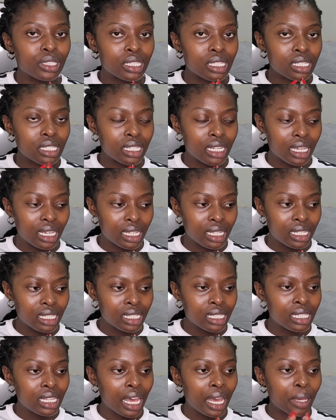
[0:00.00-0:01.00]
these
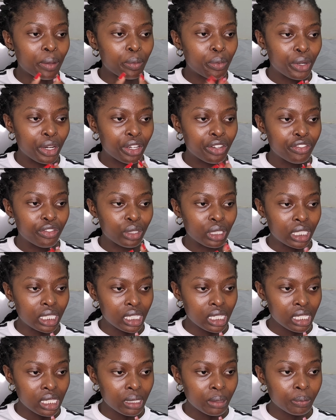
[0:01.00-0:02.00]
days. I prayed for
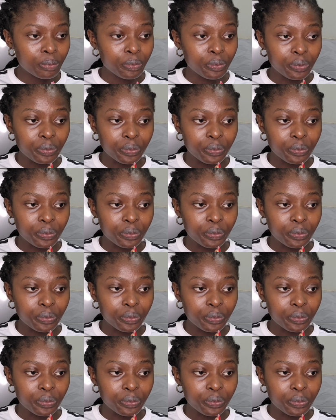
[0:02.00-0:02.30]
this